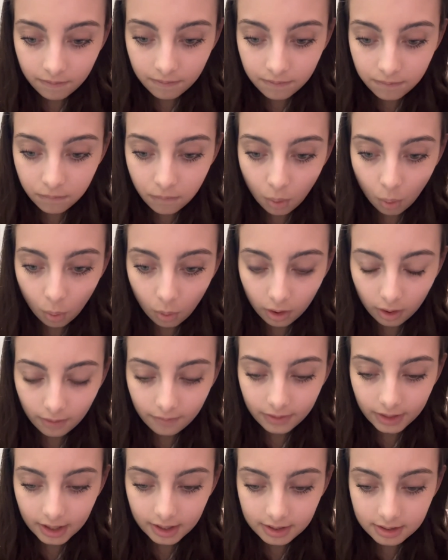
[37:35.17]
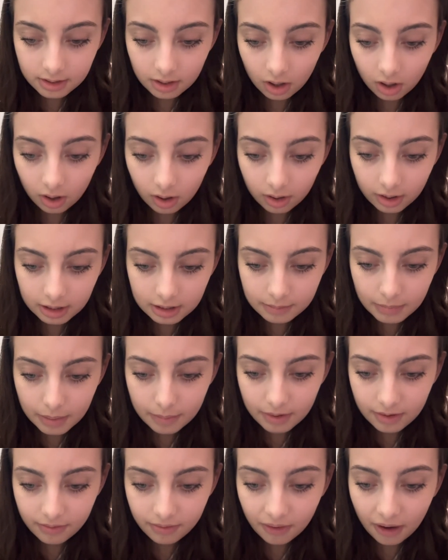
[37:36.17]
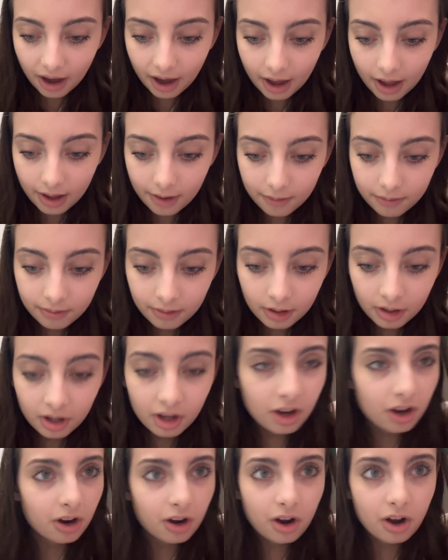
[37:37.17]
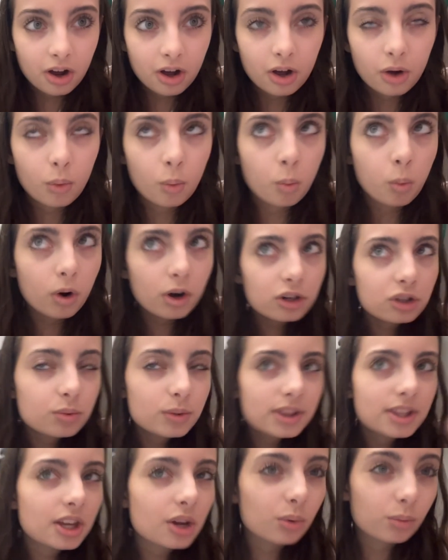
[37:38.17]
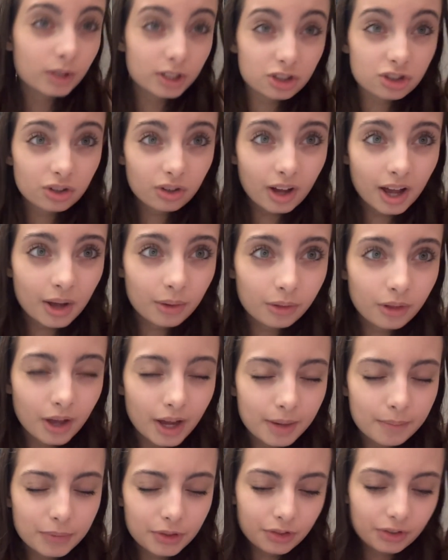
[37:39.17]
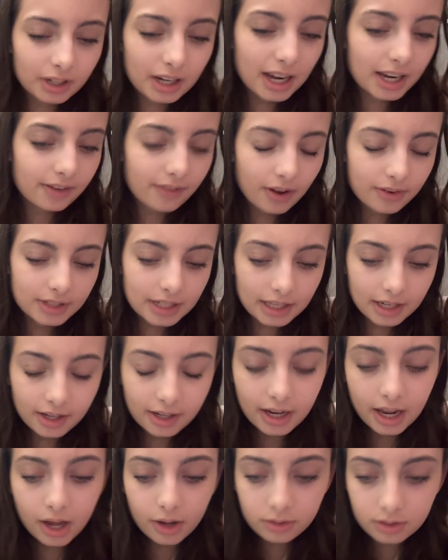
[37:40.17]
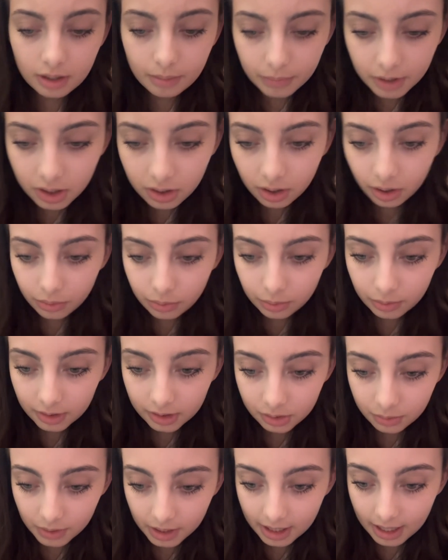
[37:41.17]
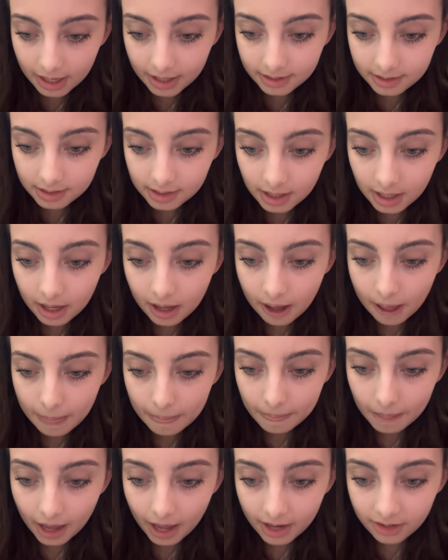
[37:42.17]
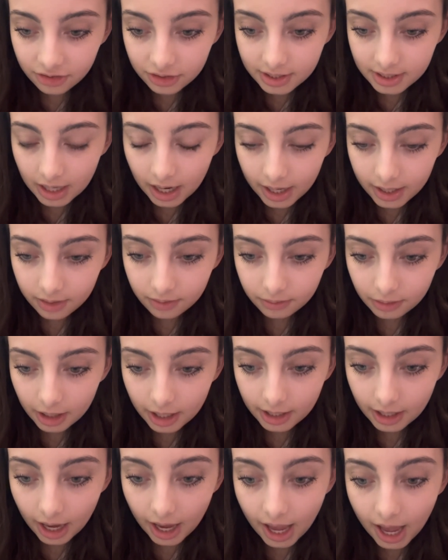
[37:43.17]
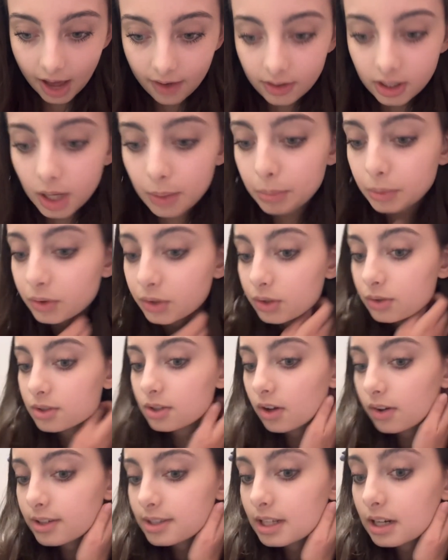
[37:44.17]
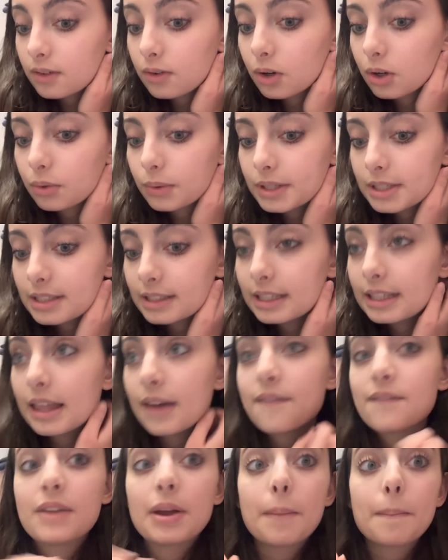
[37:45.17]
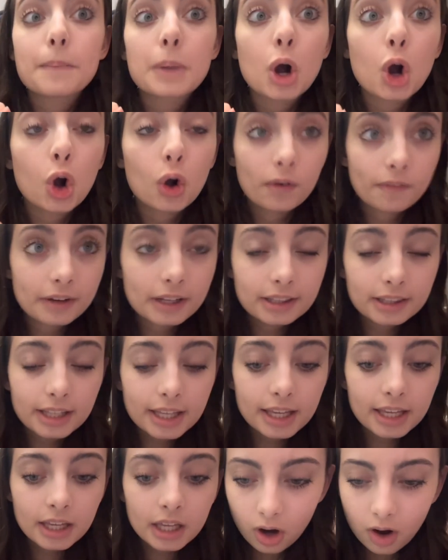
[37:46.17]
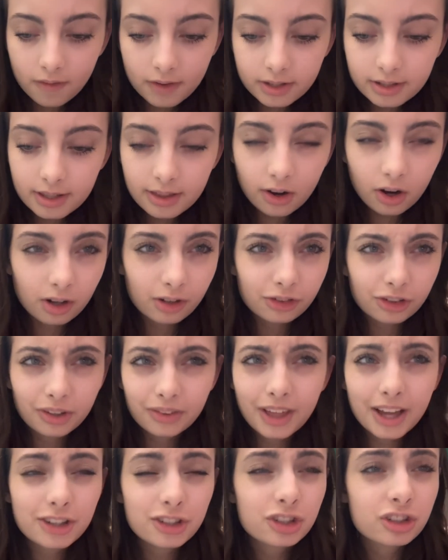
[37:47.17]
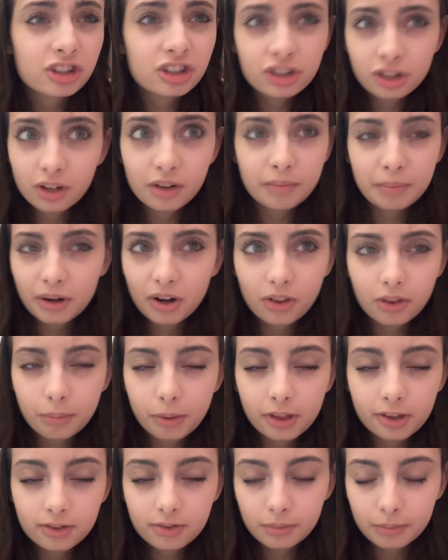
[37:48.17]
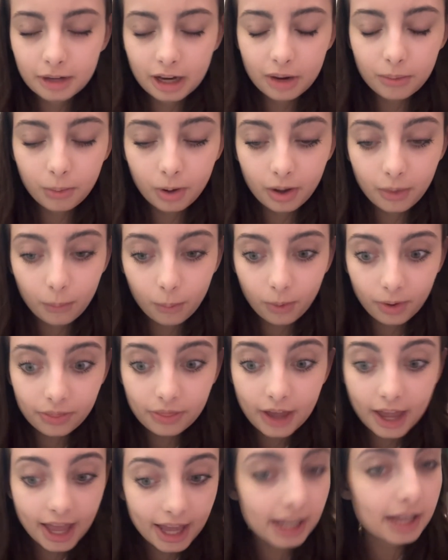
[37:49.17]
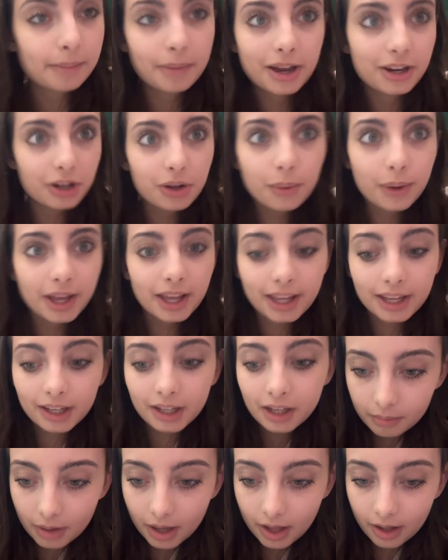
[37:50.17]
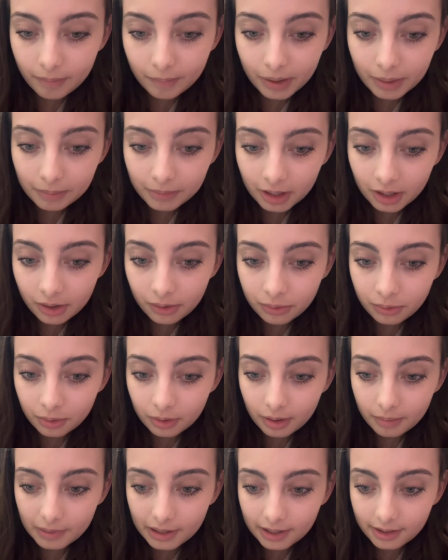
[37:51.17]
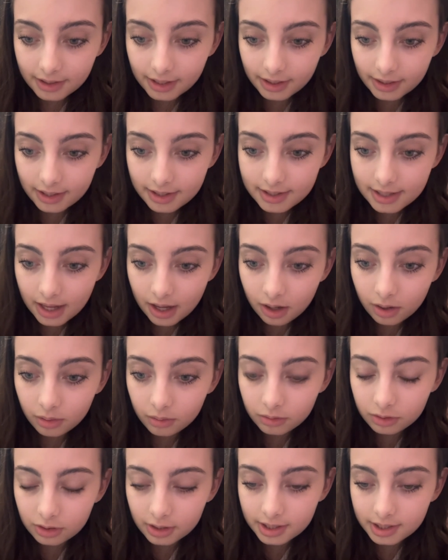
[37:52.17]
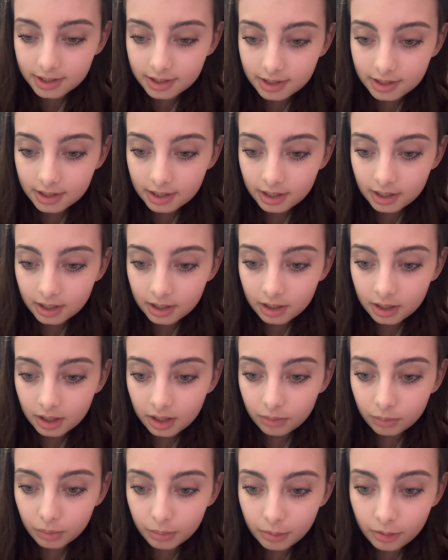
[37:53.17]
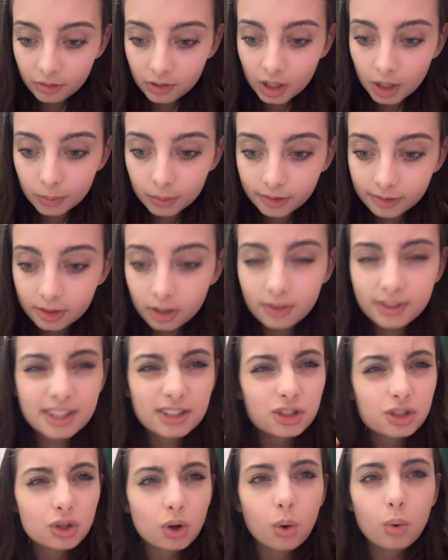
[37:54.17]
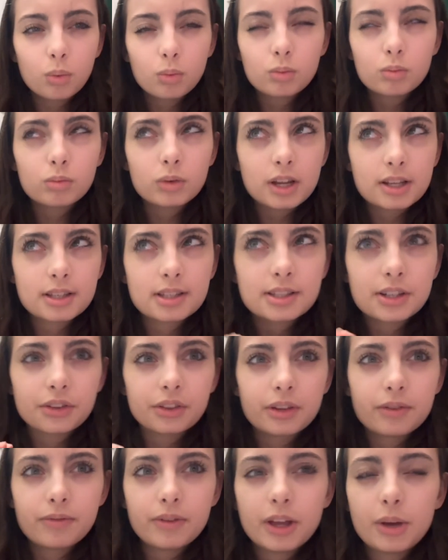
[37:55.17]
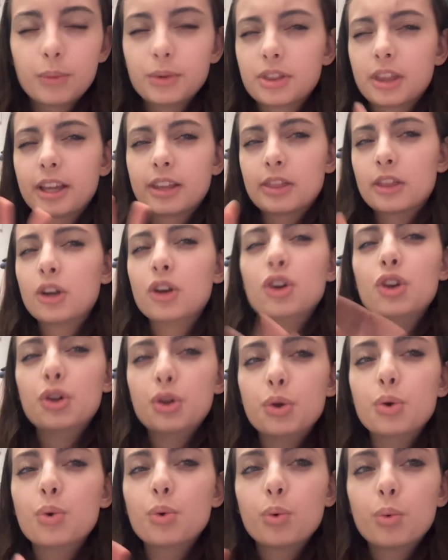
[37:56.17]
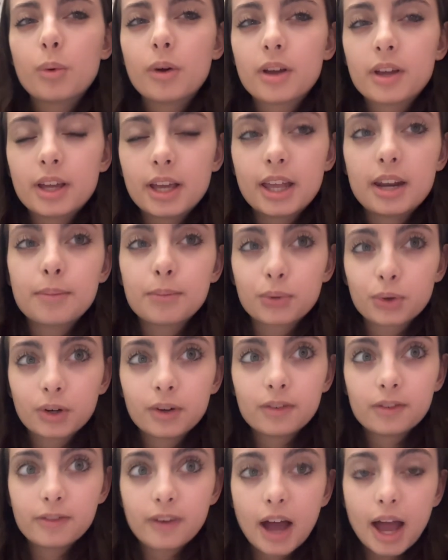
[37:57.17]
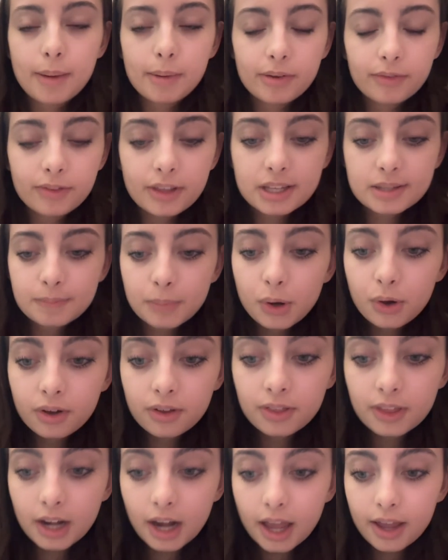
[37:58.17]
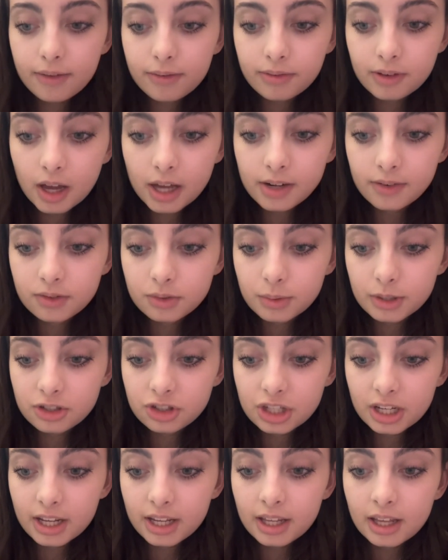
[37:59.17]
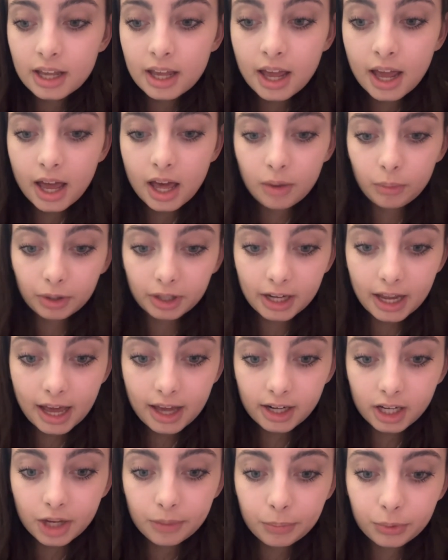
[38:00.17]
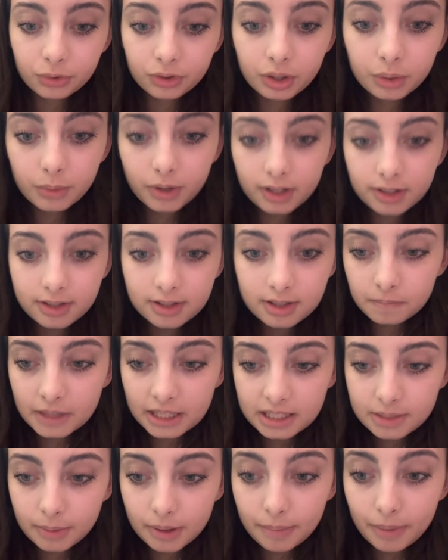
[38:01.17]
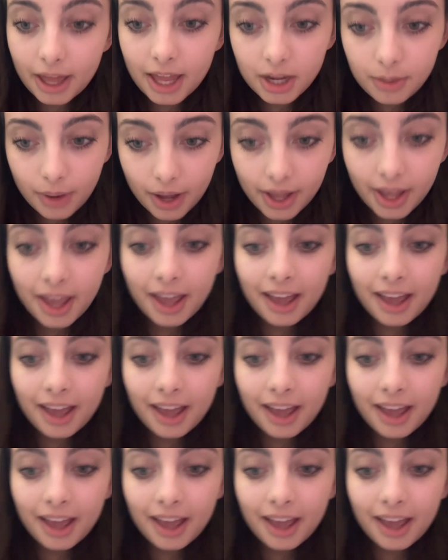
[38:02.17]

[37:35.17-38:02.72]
4 of these songs, maybe 5, worked with the original outline, but they're kind of outdated now. So I'm going to go through this weekend and just kind of like, I have a couple new songs that I've heard recently that fit perfectly. Obviously The Archer, that should have been on the playlist from day one. What the heck am I doing? But I'm going to go through and I'm going to clean this out, just remove a couple of songs that don't necessarily fit with like the new and improved vibe of this book that I've kind of switched it, and we're gonna add a couple new ones. That's my but anyway.